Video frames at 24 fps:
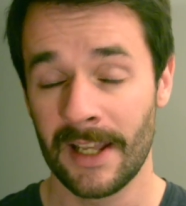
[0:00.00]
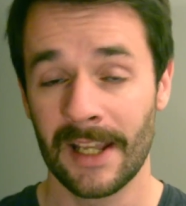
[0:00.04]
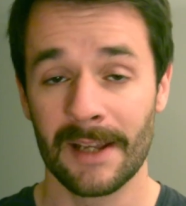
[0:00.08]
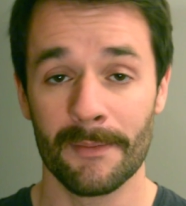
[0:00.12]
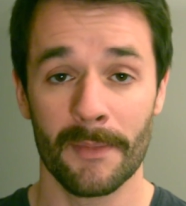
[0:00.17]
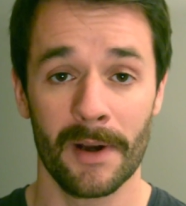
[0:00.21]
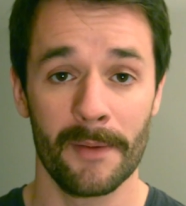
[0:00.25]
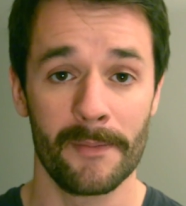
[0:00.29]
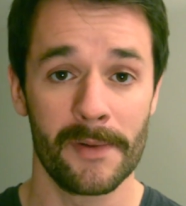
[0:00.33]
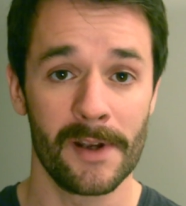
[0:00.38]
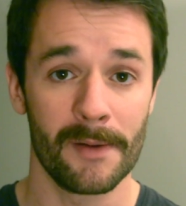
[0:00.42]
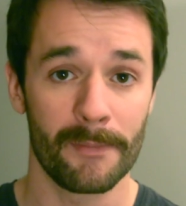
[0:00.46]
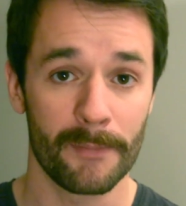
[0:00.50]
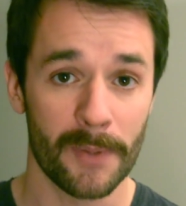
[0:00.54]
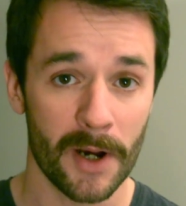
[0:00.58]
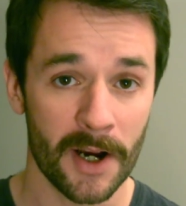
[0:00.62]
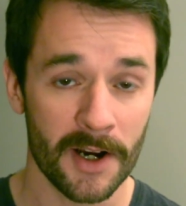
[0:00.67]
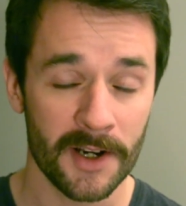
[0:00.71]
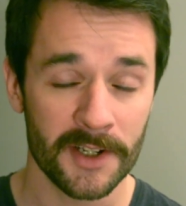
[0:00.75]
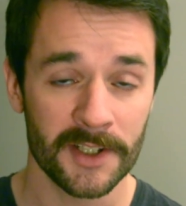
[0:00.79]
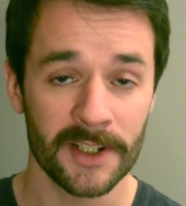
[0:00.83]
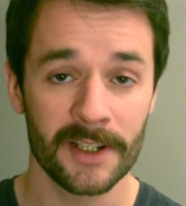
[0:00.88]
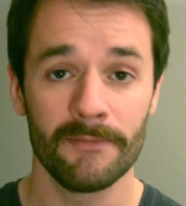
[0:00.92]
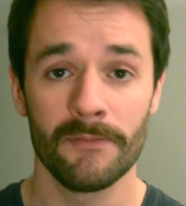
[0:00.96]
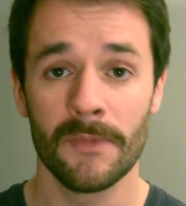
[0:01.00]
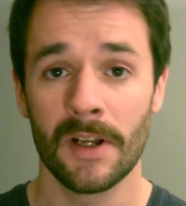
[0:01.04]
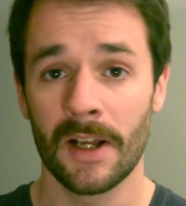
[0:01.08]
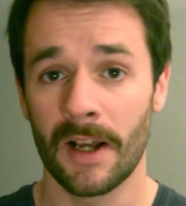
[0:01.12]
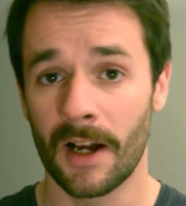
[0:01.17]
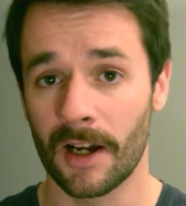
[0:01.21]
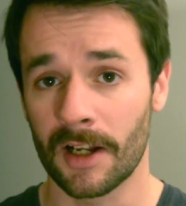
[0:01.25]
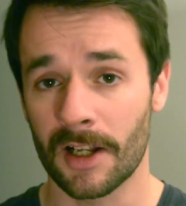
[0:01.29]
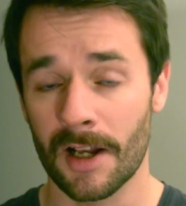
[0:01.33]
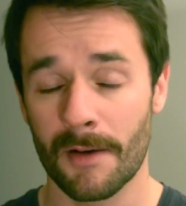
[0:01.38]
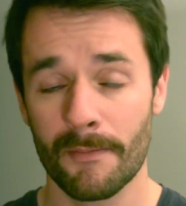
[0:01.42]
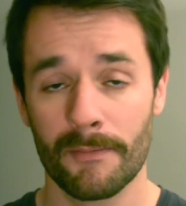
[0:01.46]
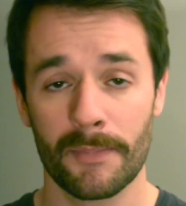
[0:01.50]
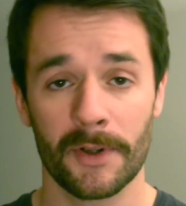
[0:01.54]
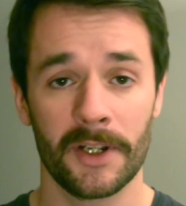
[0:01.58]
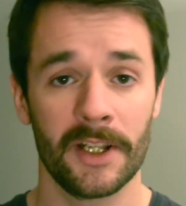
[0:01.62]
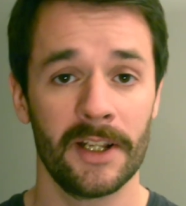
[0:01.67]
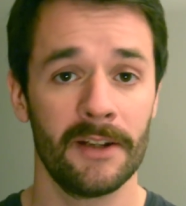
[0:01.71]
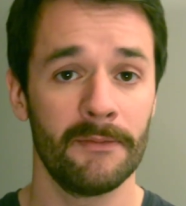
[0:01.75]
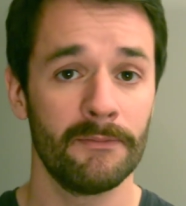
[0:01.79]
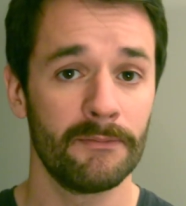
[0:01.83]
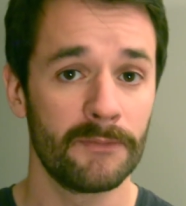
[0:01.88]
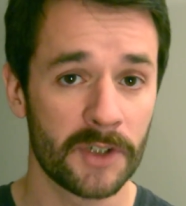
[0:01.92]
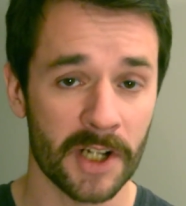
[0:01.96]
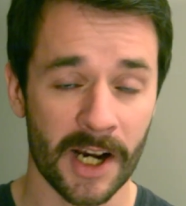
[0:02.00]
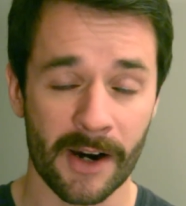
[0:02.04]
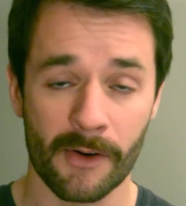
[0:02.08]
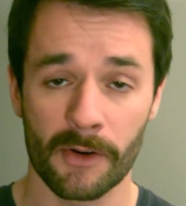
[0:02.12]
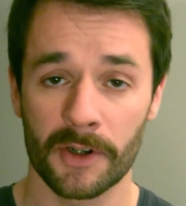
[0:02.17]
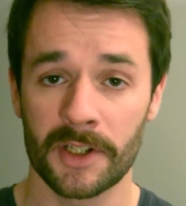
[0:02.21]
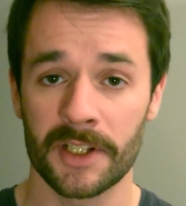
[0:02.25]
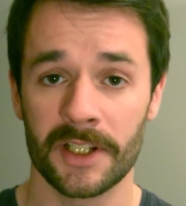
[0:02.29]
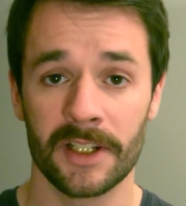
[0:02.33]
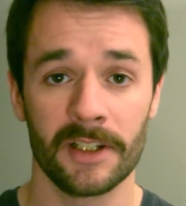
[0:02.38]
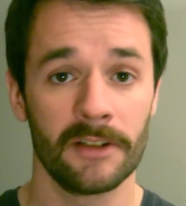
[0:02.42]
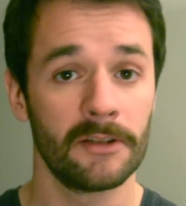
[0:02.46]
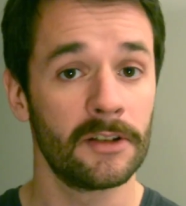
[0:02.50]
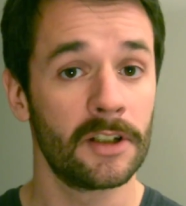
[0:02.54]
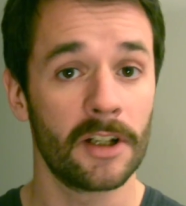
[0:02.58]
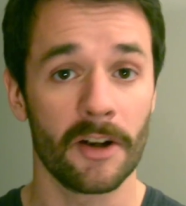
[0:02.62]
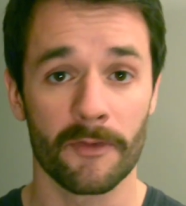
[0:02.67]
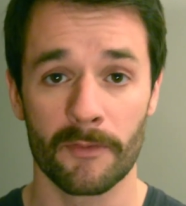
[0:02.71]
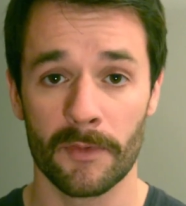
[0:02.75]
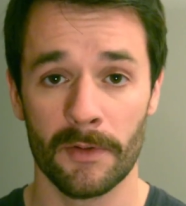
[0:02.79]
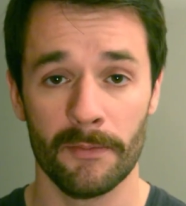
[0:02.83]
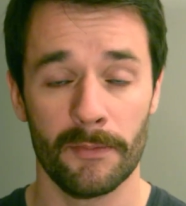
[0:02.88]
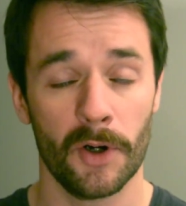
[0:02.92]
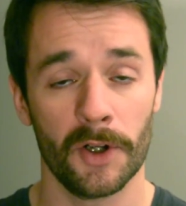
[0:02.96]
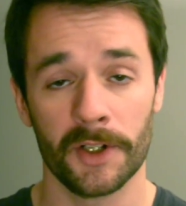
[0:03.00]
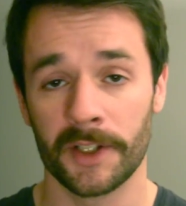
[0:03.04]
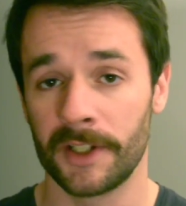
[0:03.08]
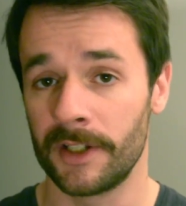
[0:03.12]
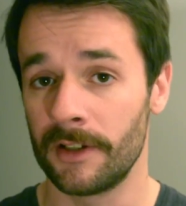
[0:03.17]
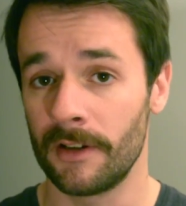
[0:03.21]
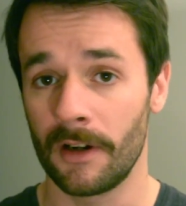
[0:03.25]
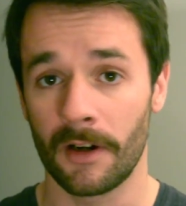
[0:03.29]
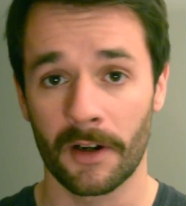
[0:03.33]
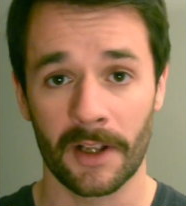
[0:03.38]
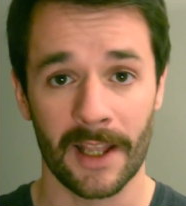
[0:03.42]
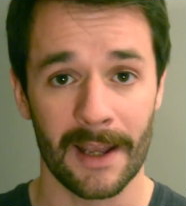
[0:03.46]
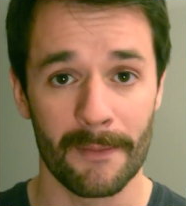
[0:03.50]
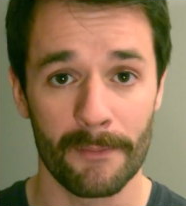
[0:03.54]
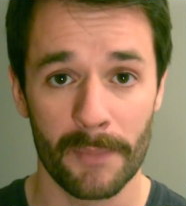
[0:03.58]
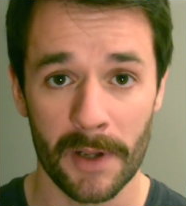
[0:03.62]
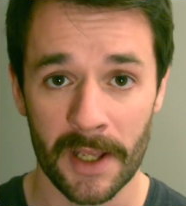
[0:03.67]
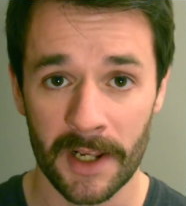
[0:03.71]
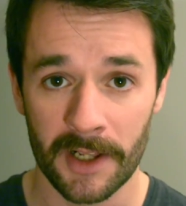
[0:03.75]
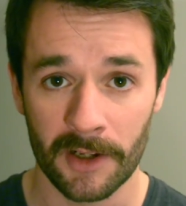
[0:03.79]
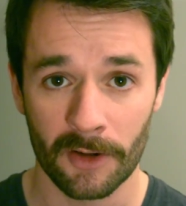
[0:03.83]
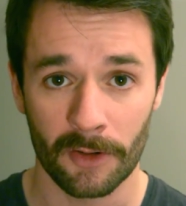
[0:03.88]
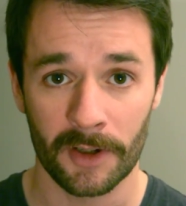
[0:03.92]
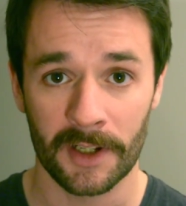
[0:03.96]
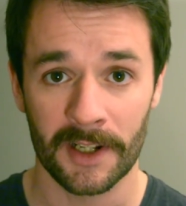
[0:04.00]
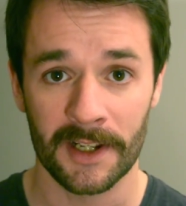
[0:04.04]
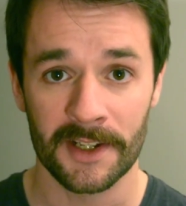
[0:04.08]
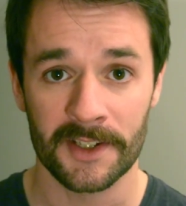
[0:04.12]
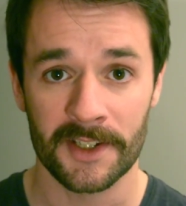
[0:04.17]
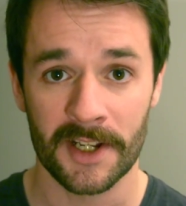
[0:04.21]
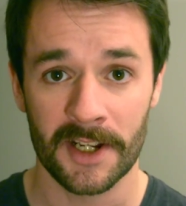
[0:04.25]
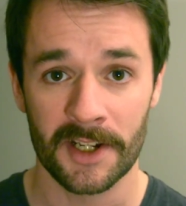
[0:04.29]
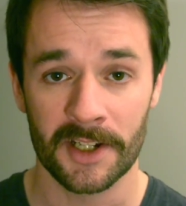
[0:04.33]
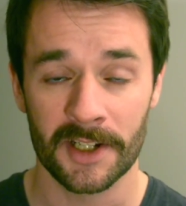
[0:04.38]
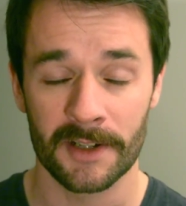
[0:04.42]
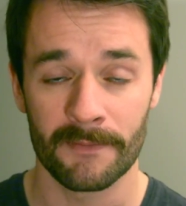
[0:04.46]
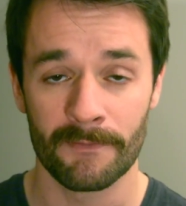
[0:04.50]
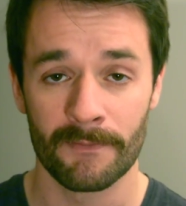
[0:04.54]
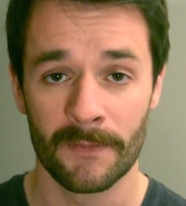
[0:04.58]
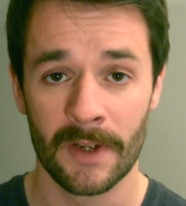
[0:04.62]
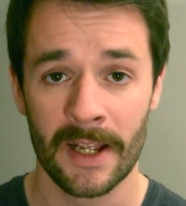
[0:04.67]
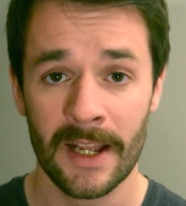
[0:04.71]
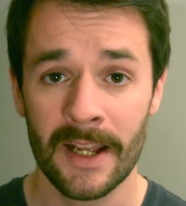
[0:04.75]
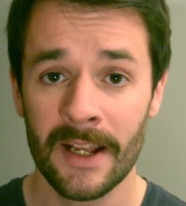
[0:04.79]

It might be a person, a company, charity, government body, or campaigning organisation, and